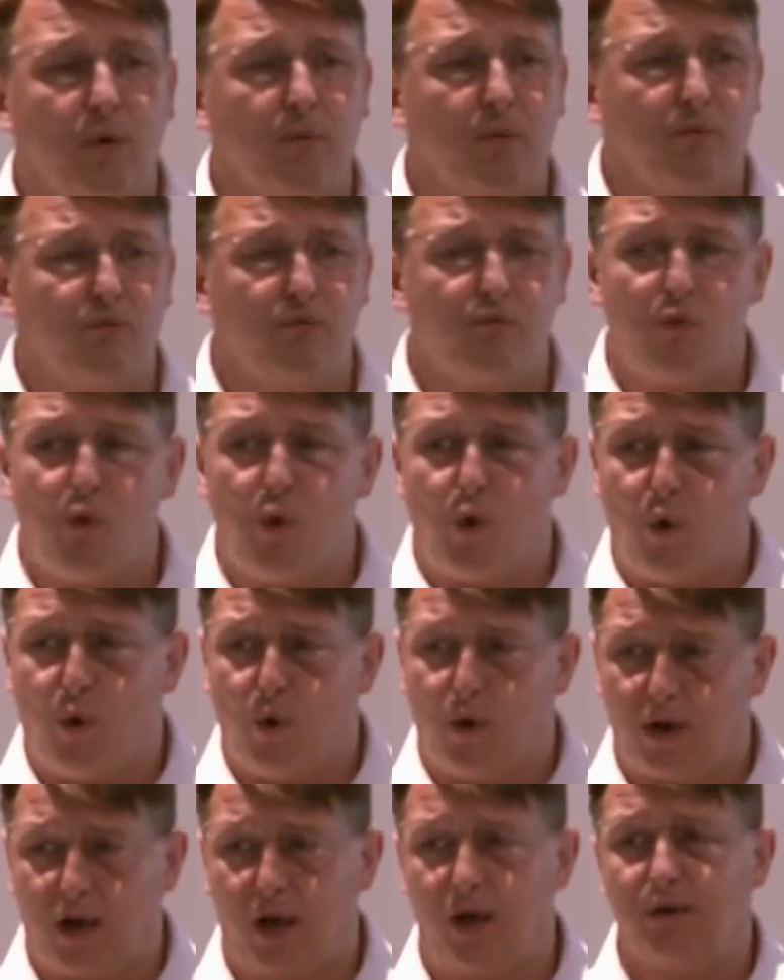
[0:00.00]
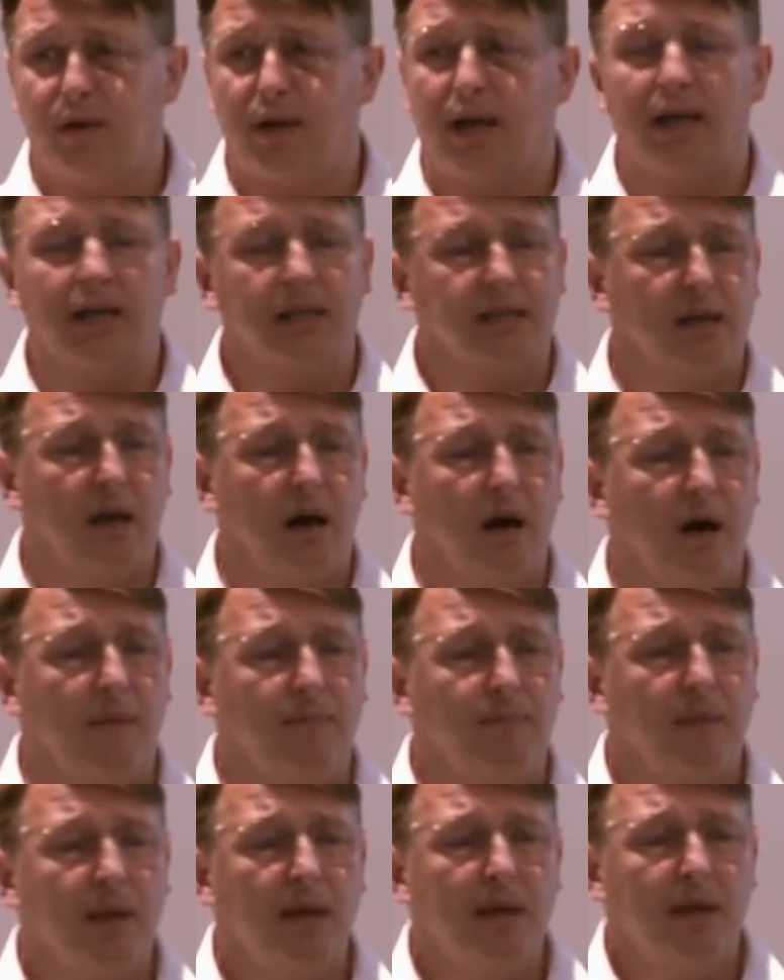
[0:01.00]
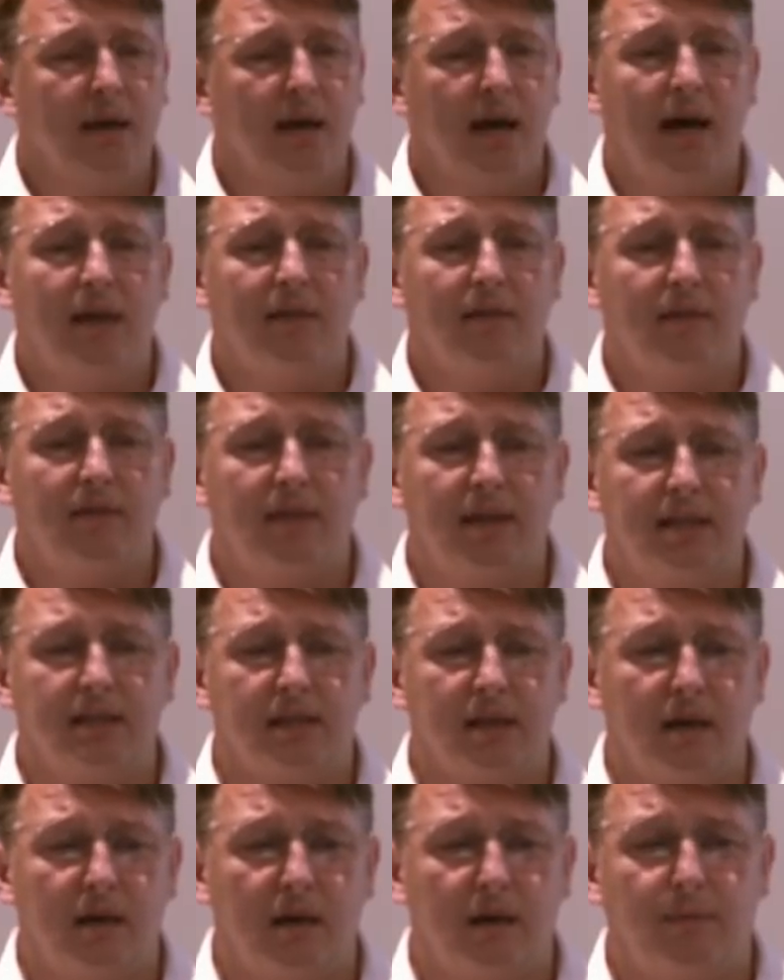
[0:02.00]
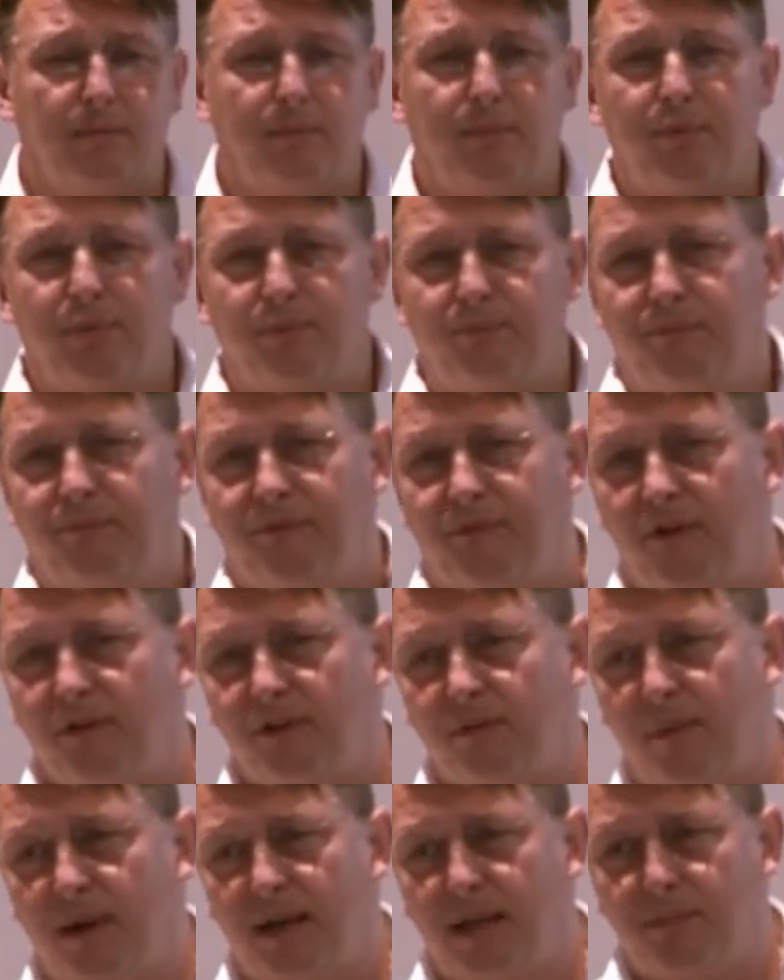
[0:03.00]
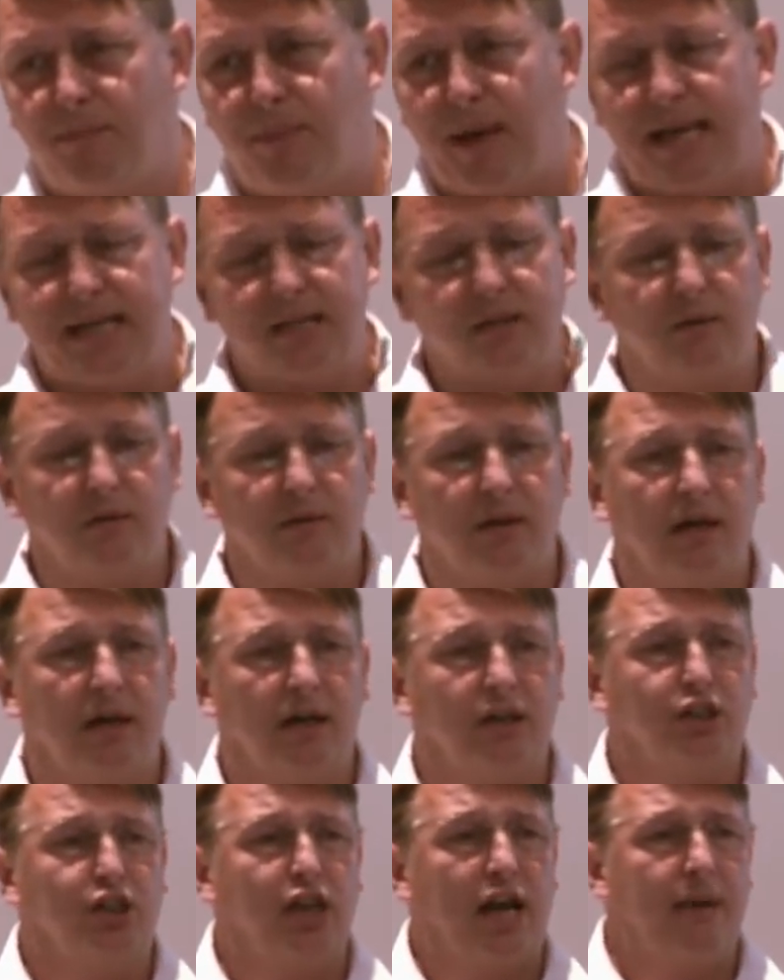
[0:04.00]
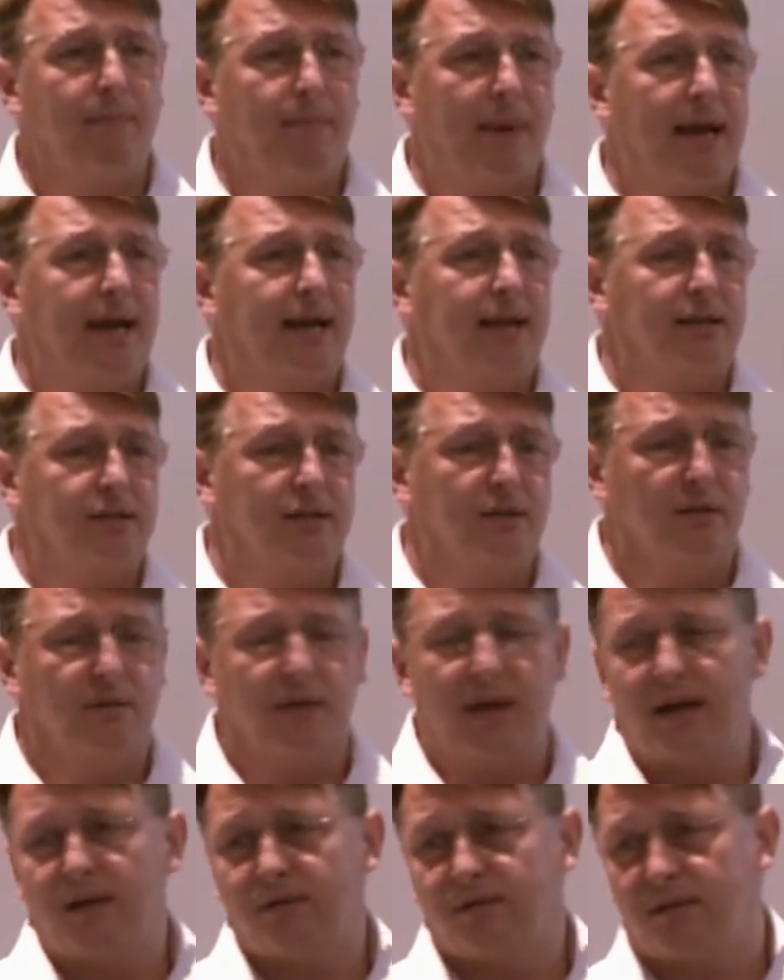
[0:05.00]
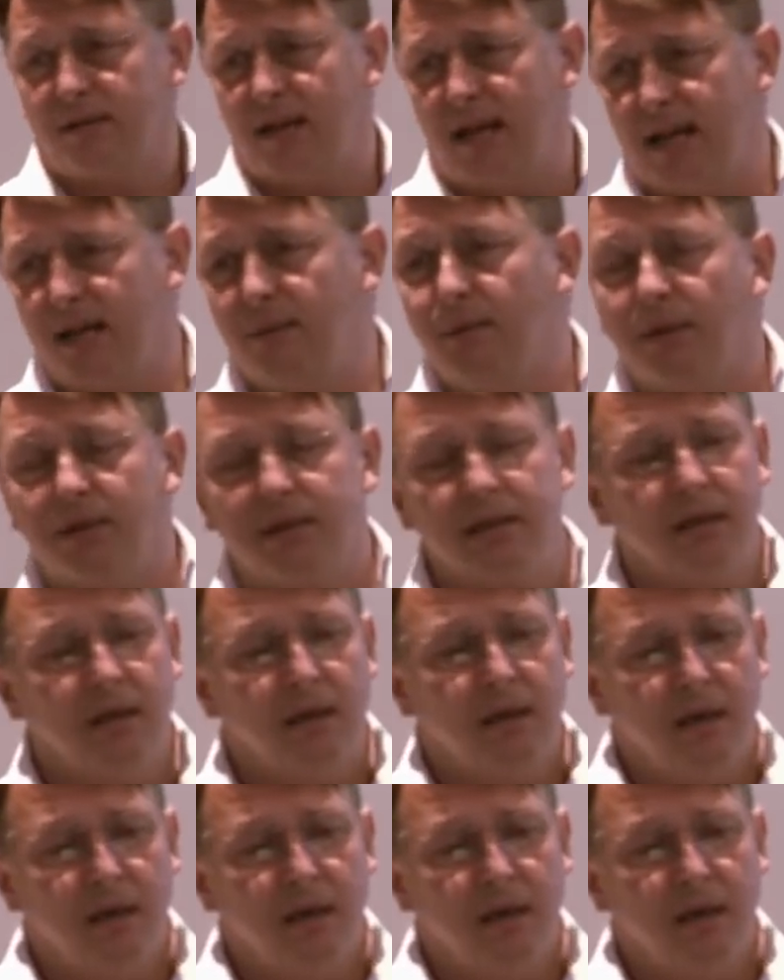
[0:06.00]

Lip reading: form of raw codecs. And these are fundamentally based on a JPEG 2000 element.